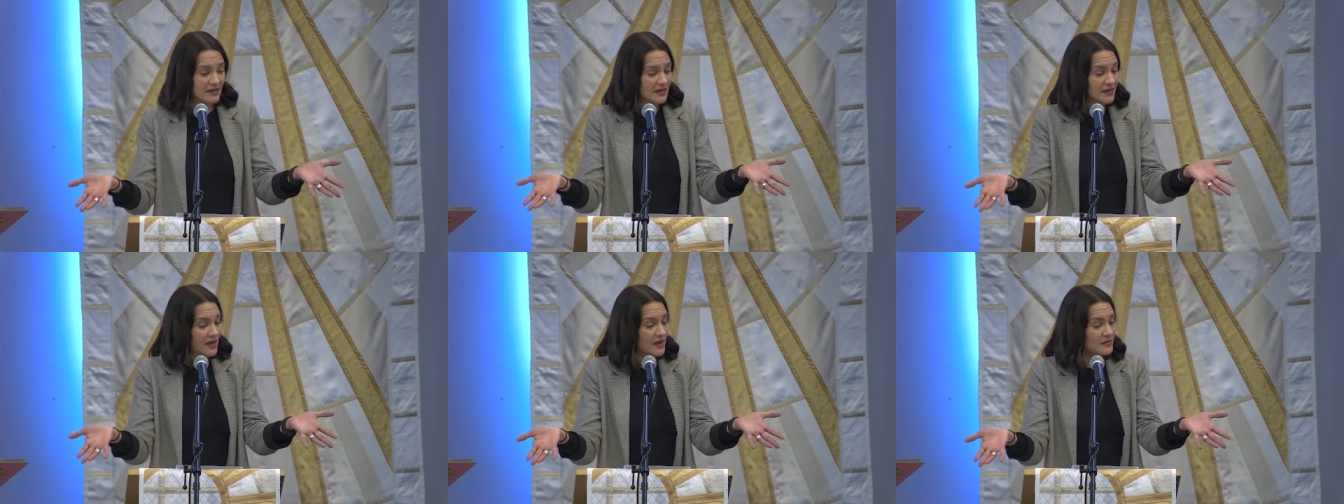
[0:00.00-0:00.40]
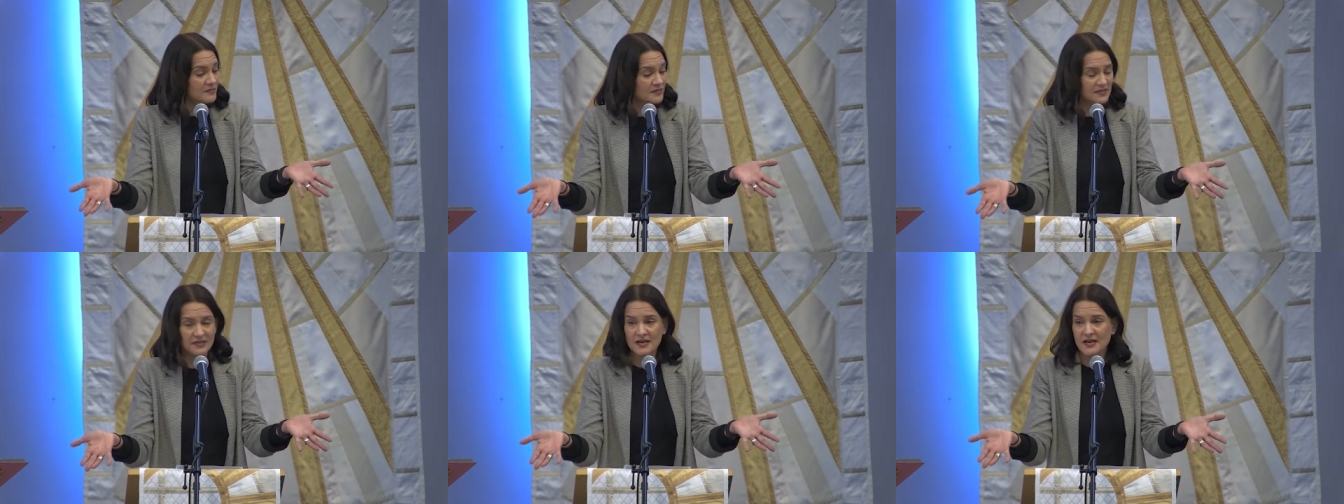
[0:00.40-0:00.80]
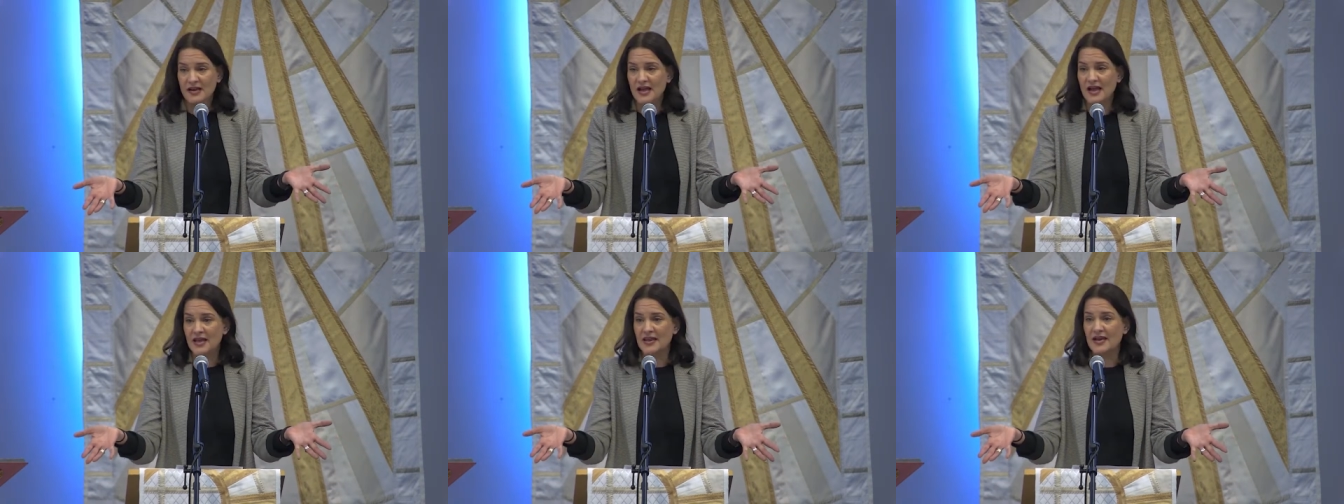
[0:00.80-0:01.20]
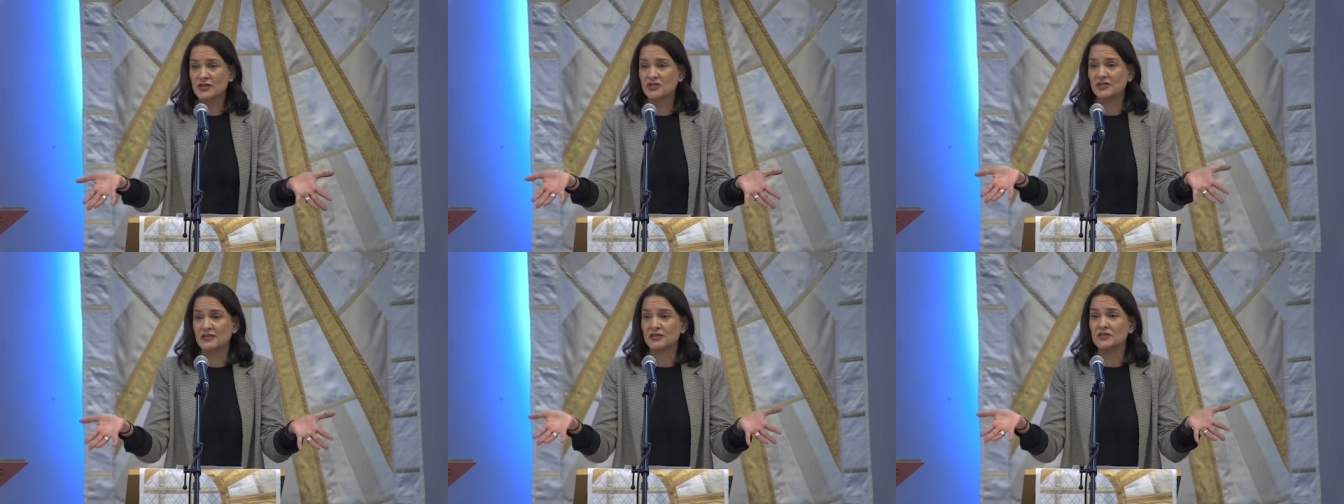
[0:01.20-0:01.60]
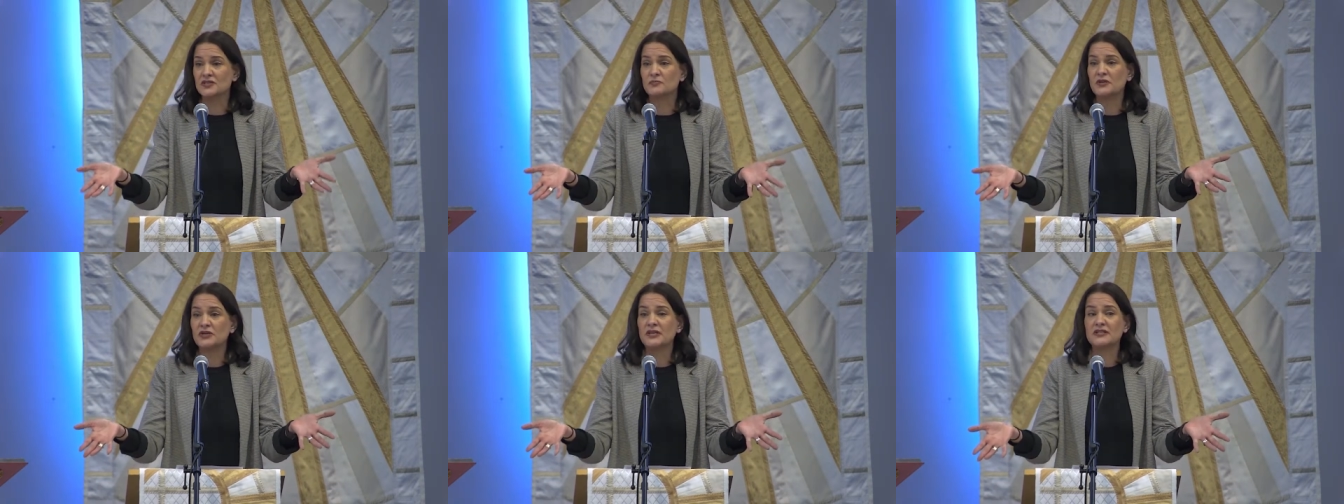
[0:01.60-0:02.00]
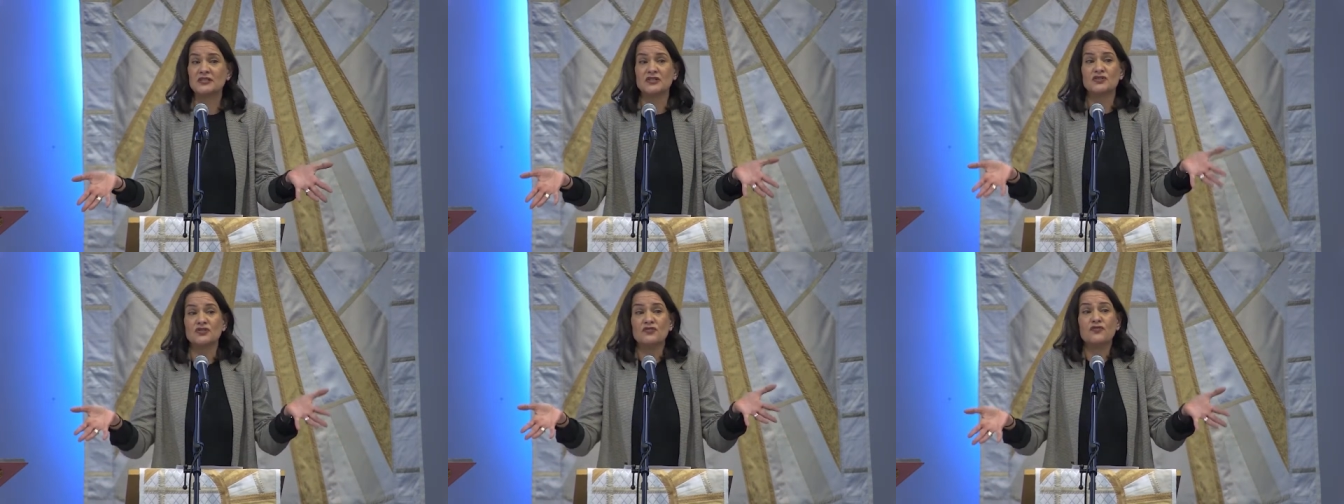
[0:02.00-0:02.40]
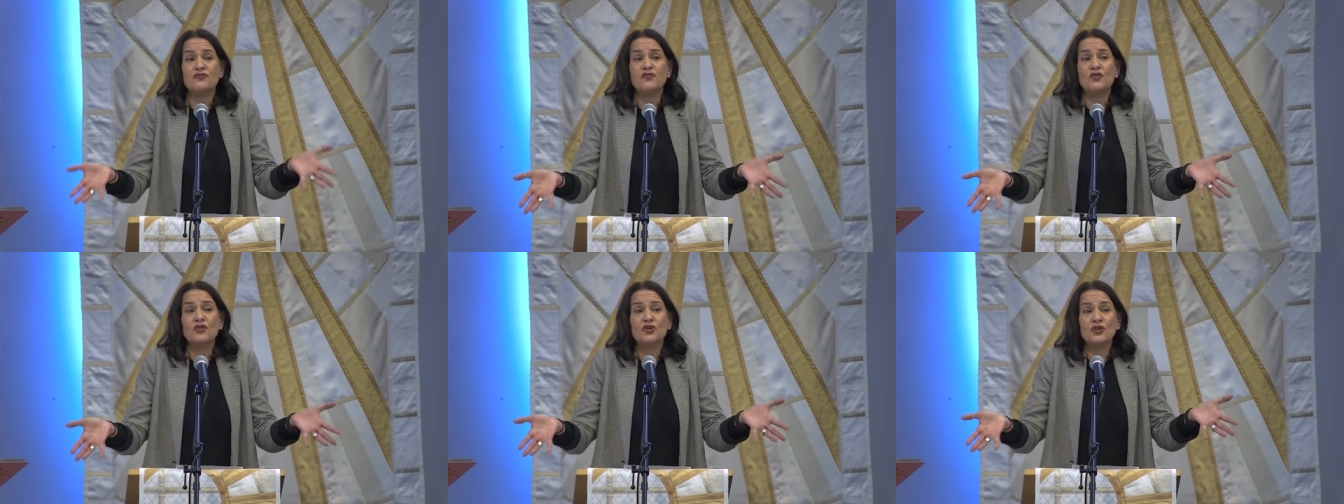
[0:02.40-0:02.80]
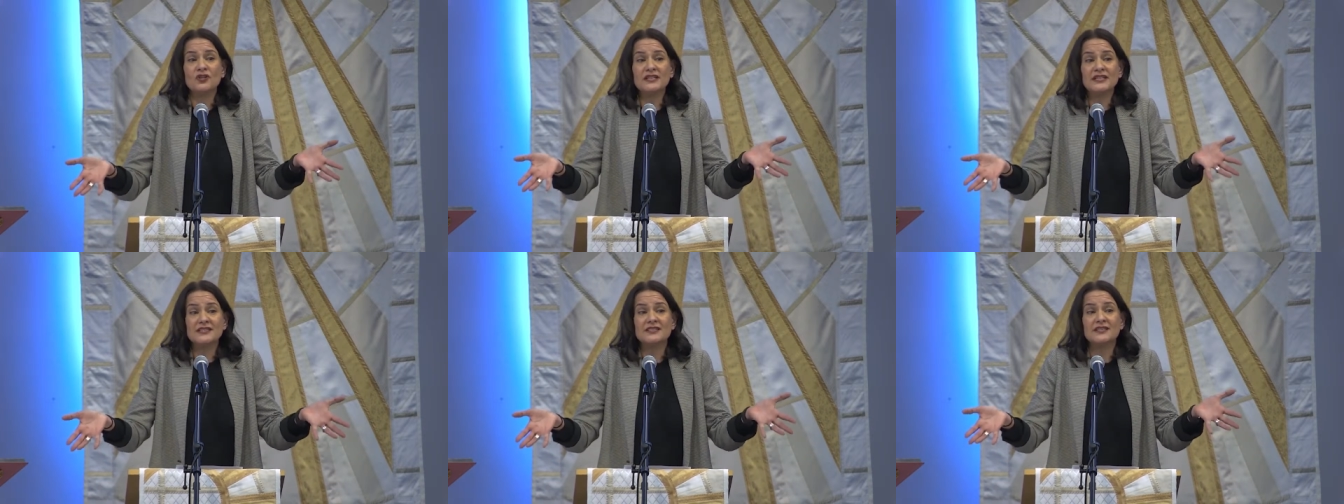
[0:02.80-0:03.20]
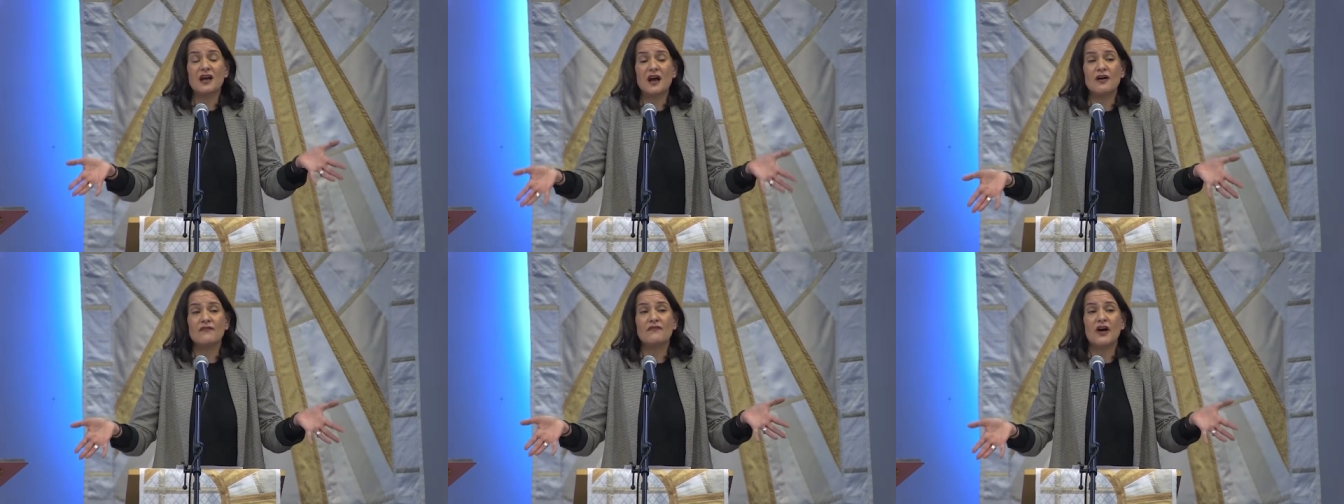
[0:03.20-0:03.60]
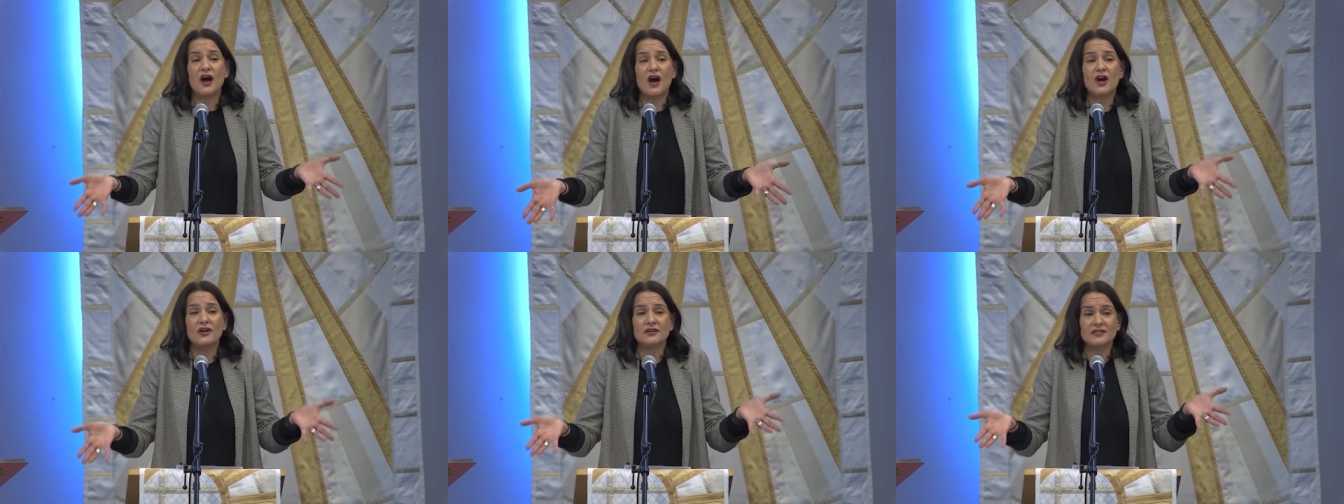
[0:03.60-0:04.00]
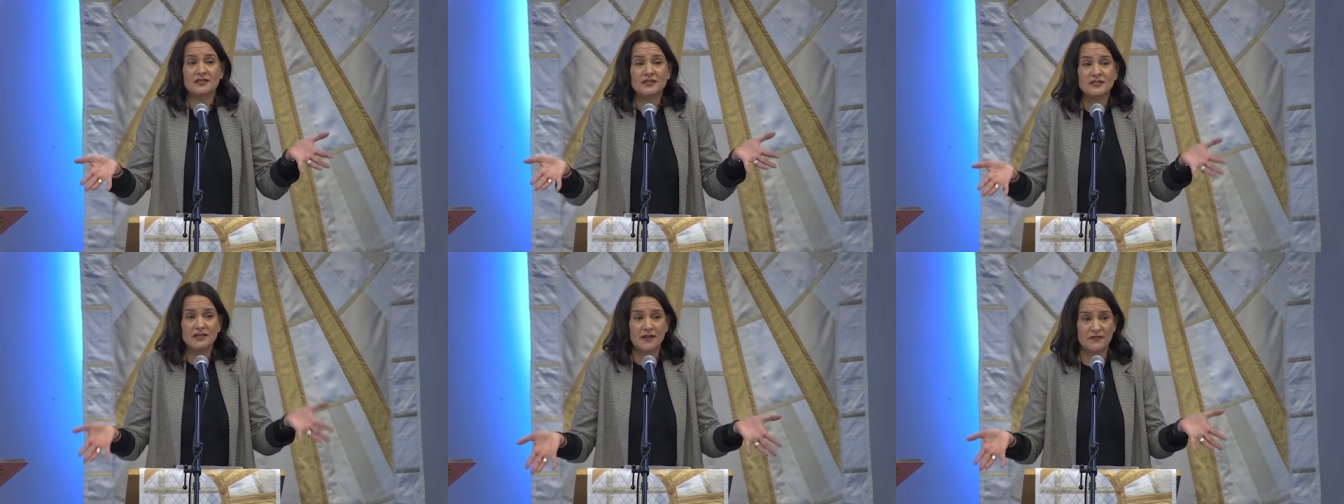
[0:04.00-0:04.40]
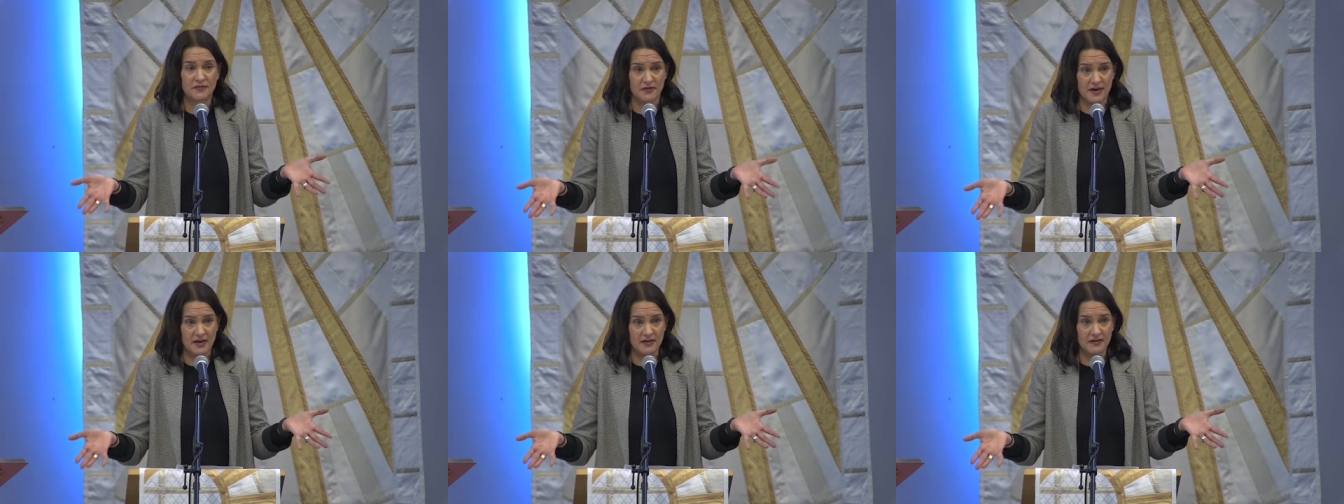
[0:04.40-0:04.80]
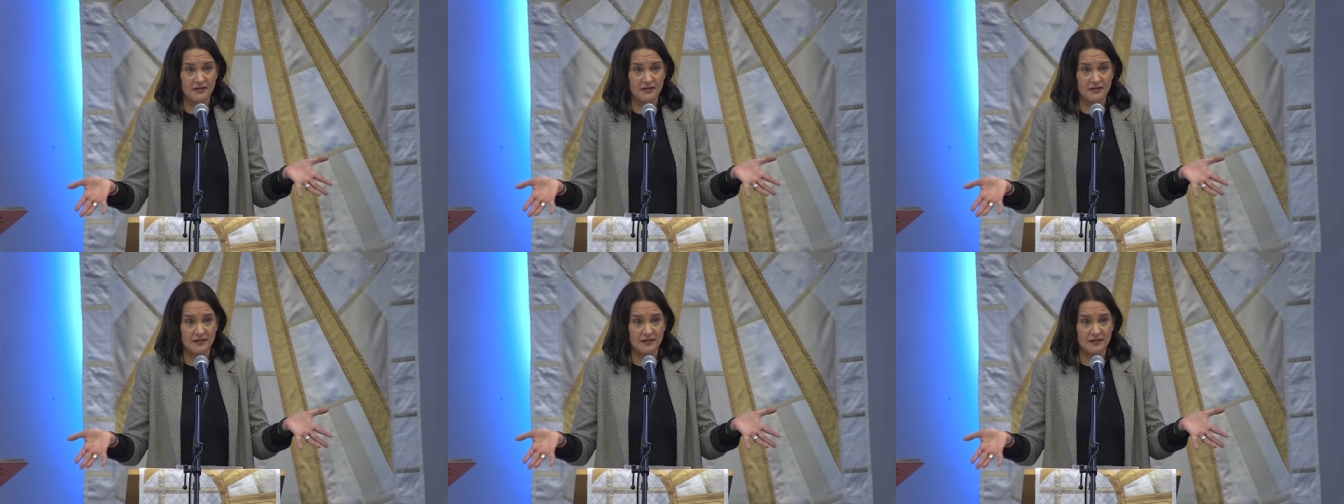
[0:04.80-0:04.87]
comes and actually experiences the fullness of our suffering.